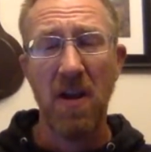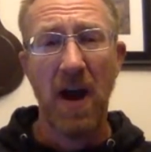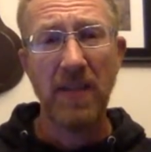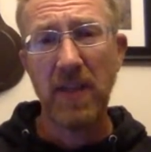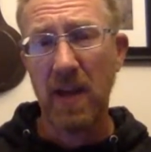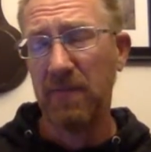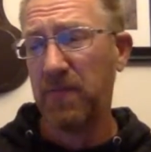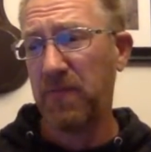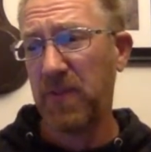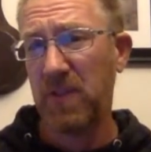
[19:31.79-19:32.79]
I think I've
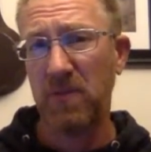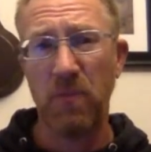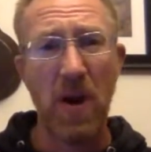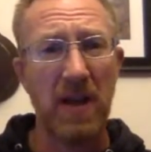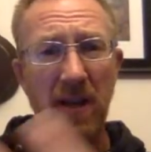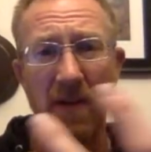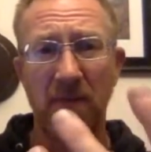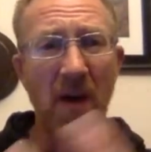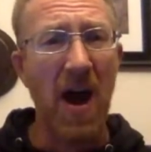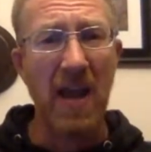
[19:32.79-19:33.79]
ran into
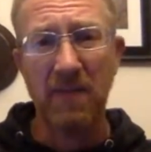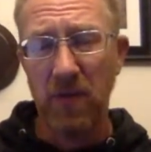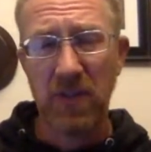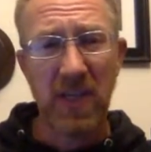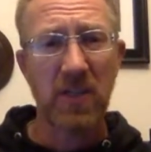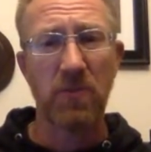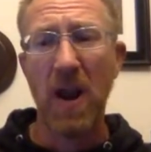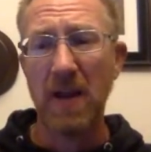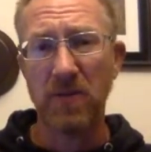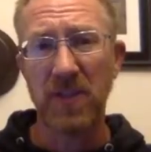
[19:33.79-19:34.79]
5 or 6
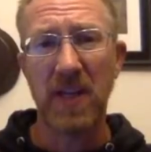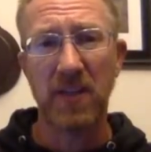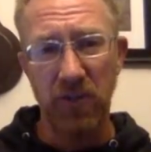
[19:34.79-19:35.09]
rattlesnakes